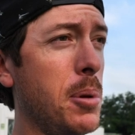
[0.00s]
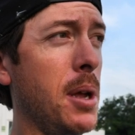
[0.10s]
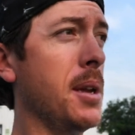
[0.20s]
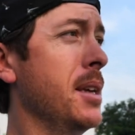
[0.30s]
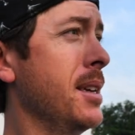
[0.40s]

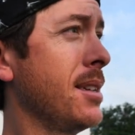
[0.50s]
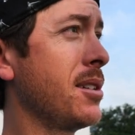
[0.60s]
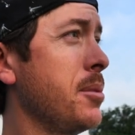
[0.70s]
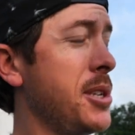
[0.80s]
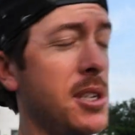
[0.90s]
but it's
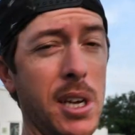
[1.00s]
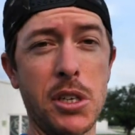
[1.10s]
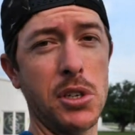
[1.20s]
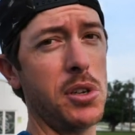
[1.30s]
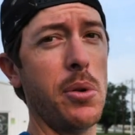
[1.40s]
gonna be sick
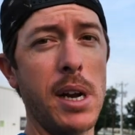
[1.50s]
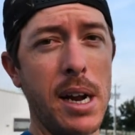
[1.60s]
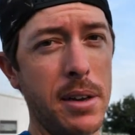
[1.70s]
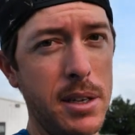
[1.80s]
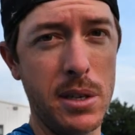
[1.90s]
just going
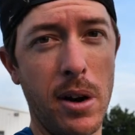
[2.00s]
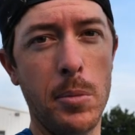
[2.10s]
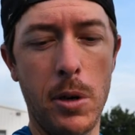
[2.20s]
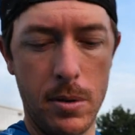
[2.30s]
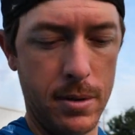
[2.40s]
out in this airboat.